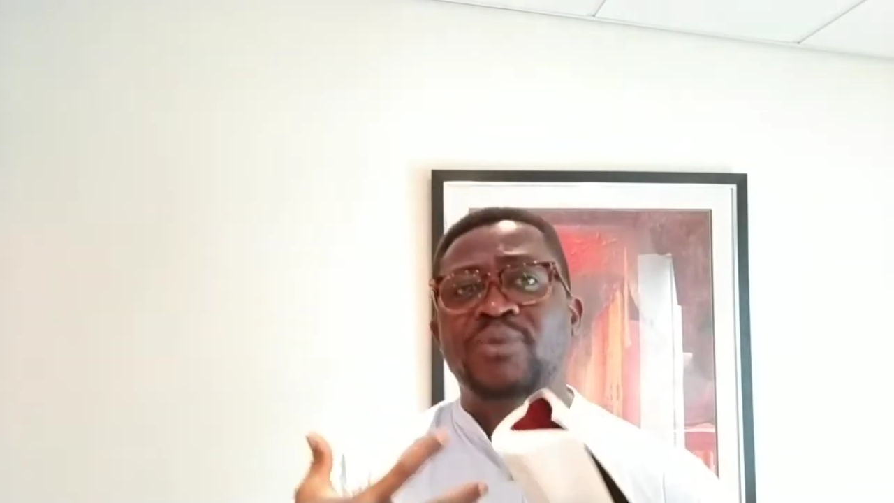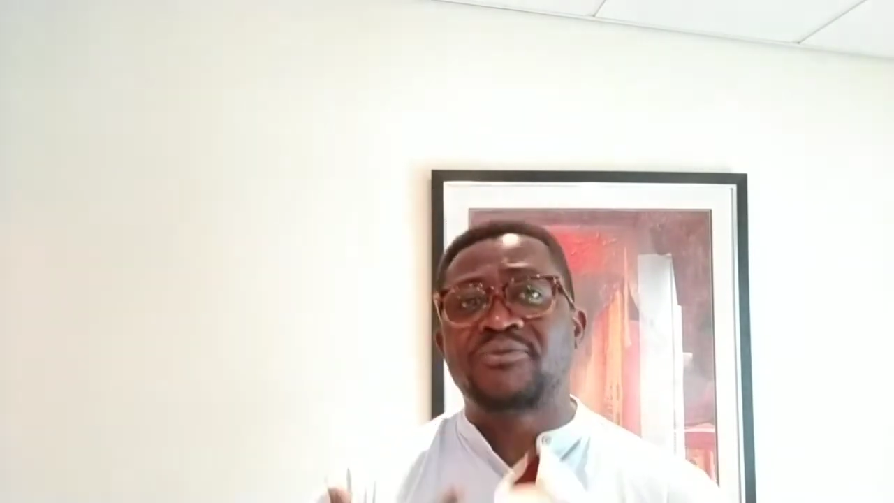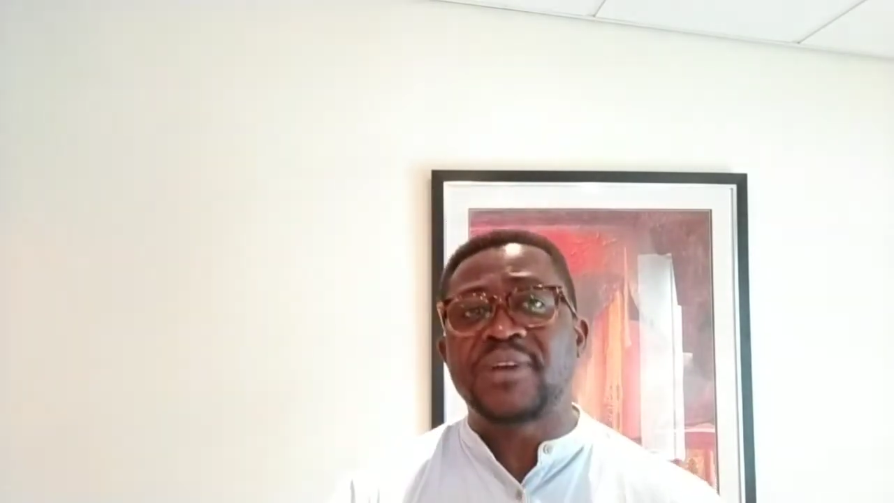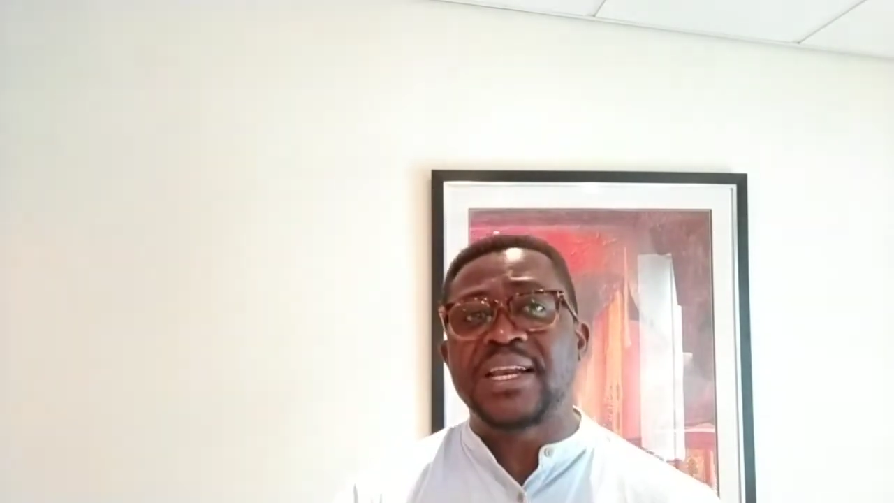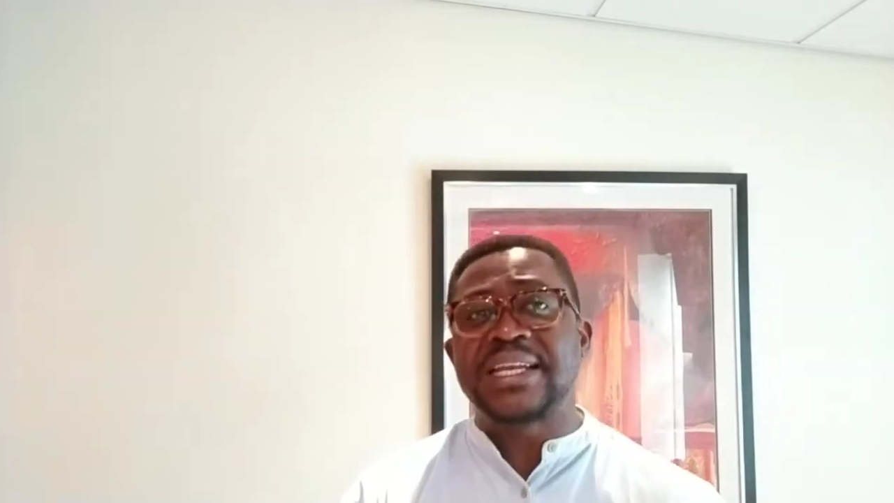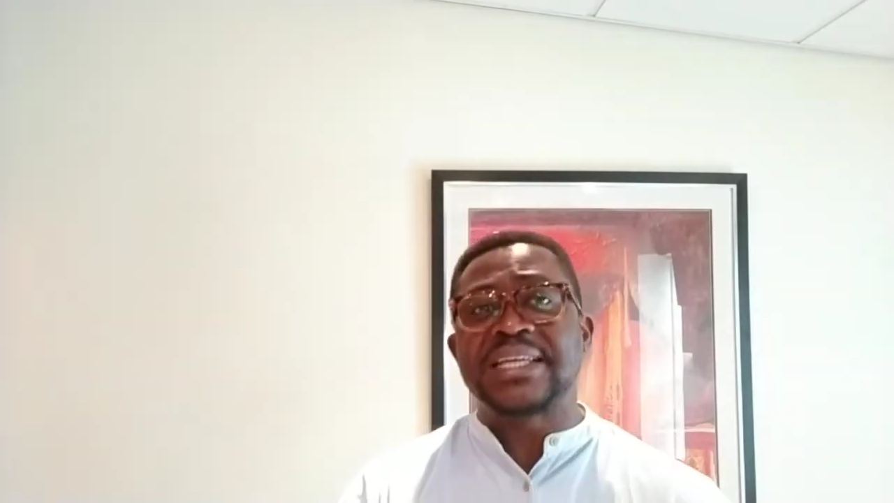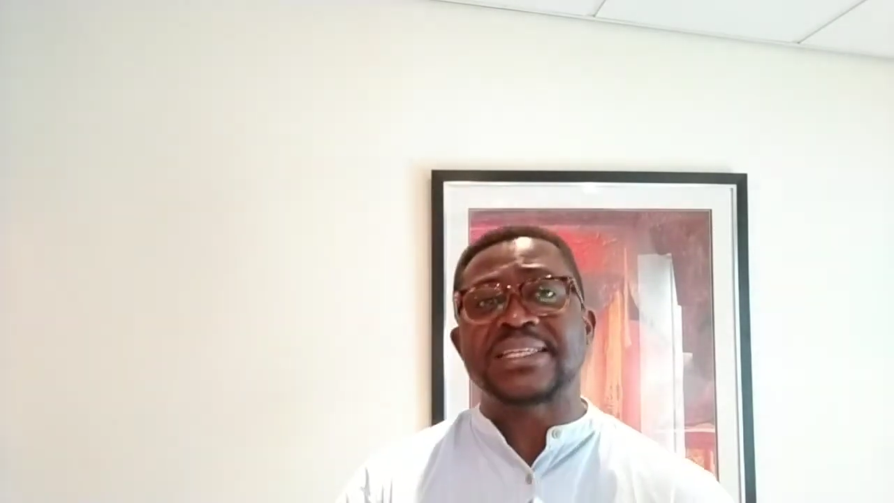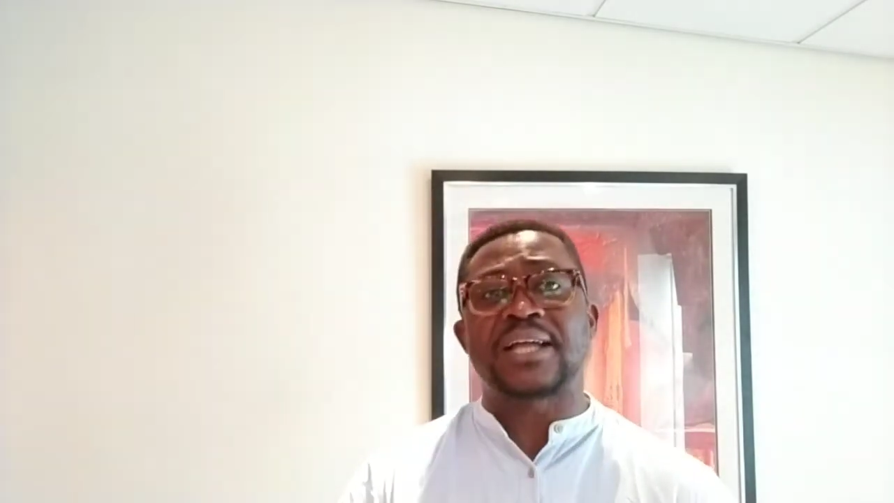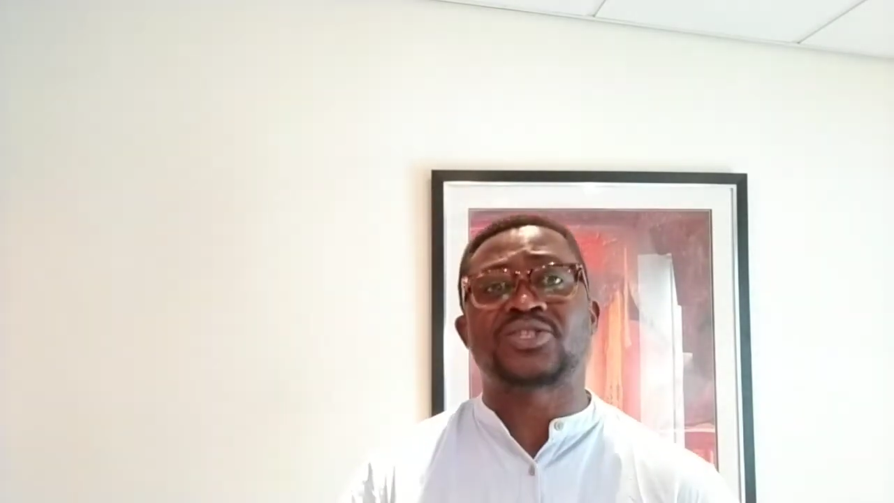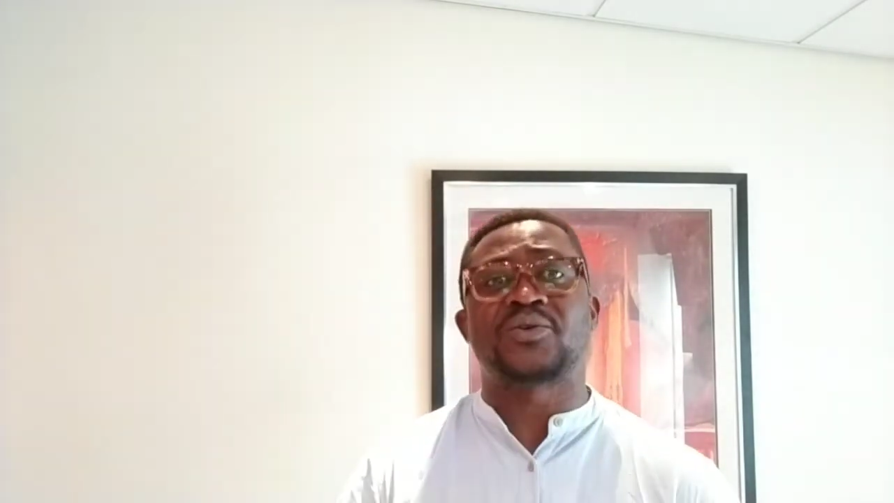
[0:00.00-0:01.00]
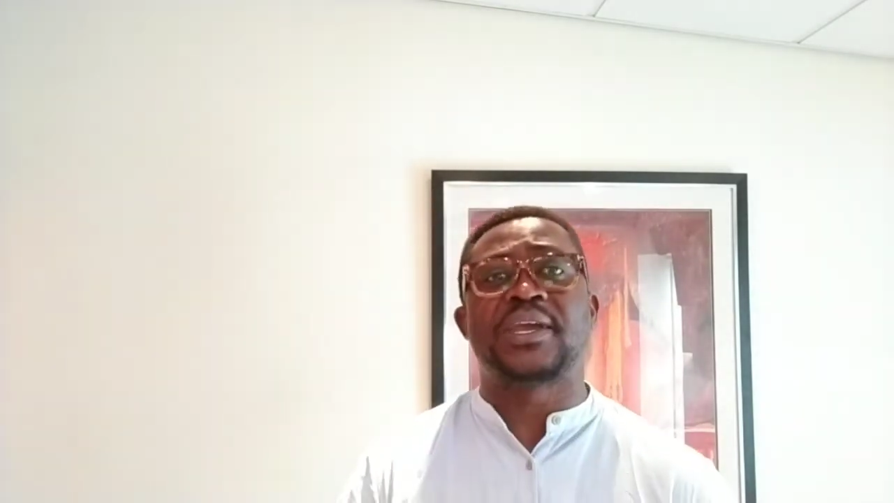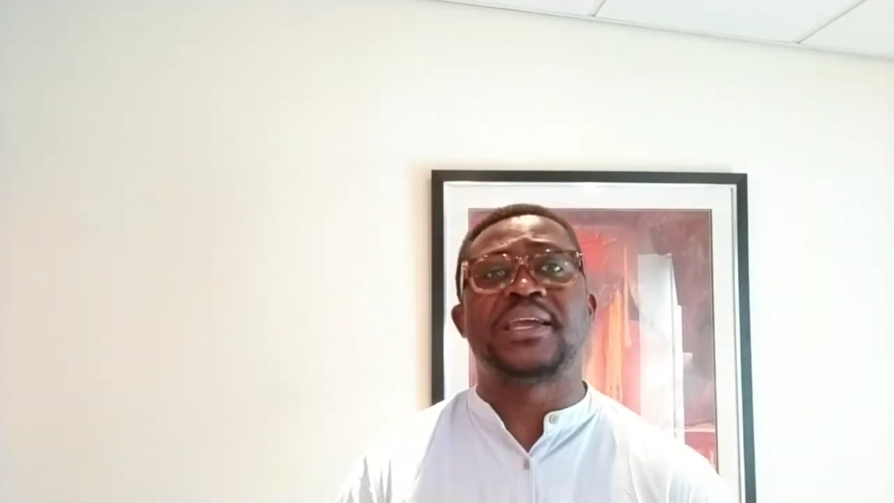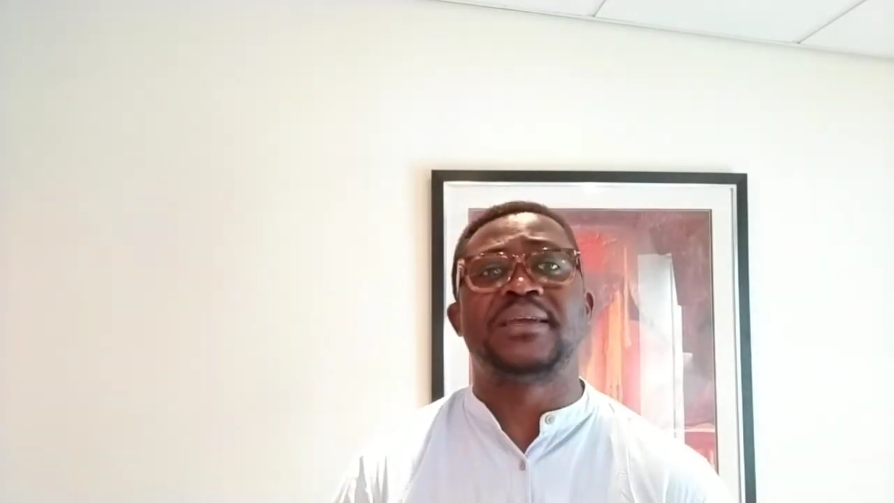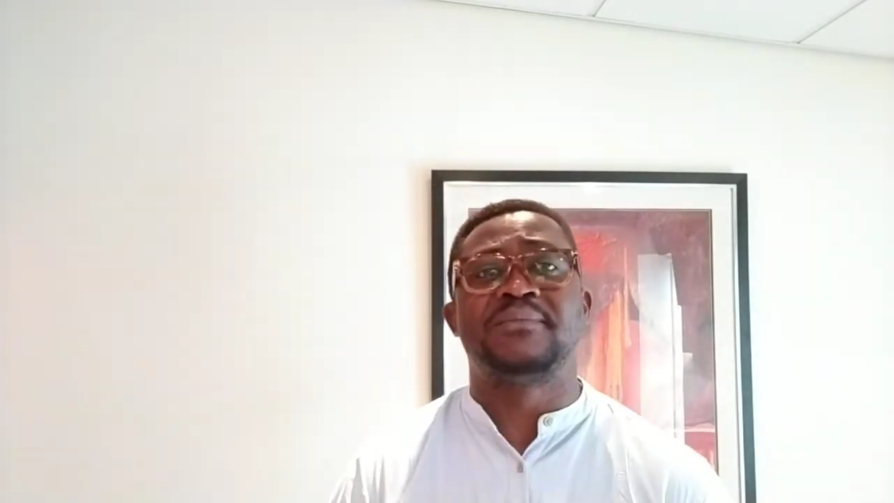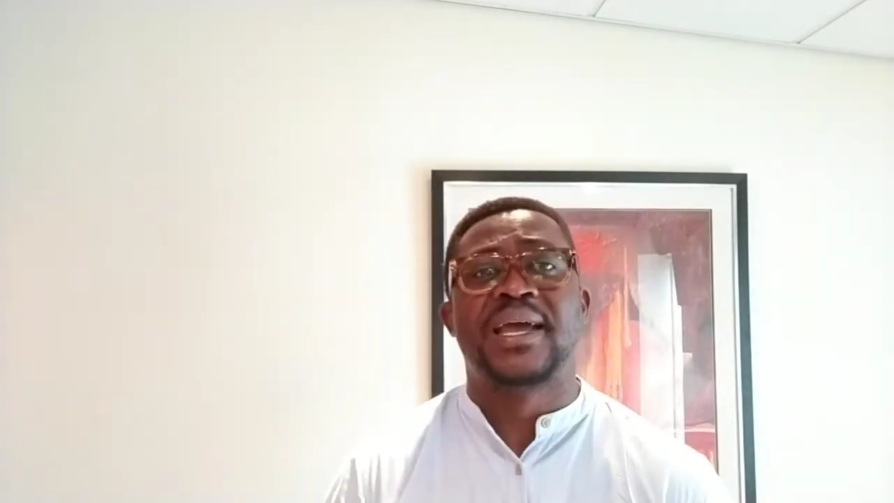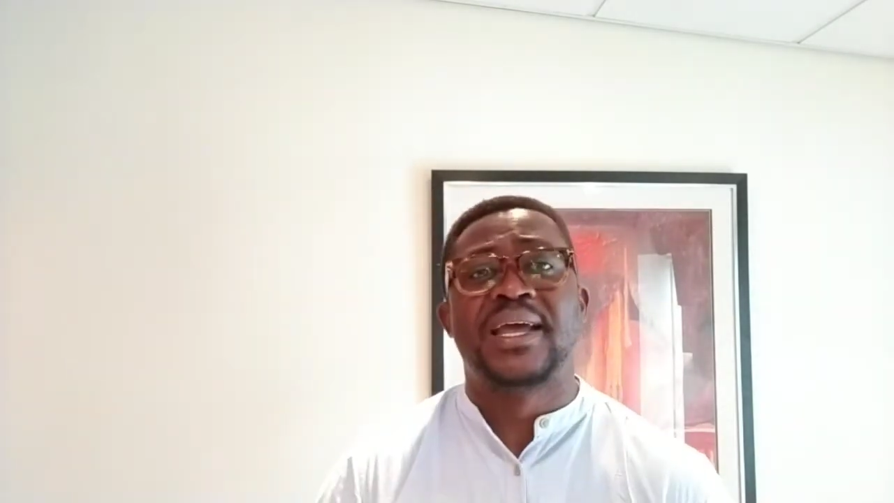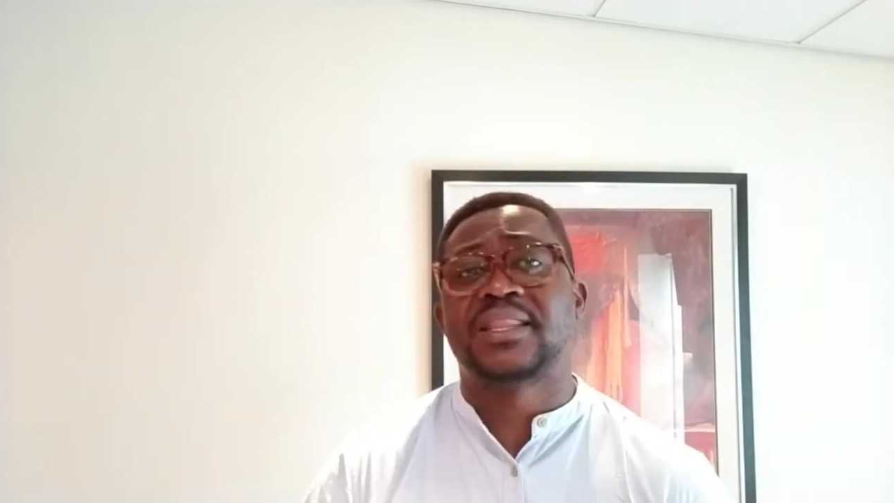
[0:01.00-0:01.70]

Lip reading: revealing his heart to him,